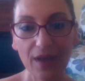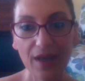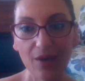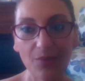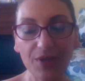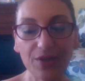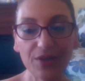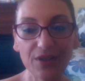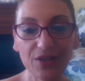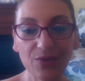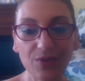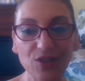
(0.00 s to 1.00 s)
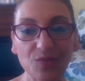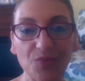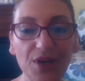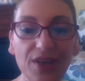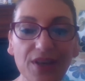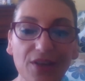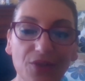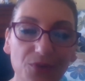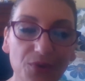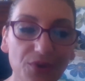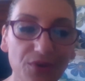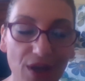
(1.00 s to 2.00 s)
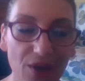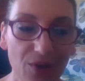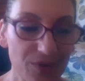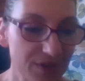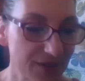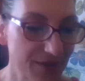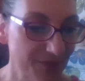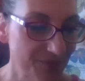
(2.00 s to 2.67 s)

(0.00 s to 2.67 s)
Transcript: What you're going to do is you breathe in through your nose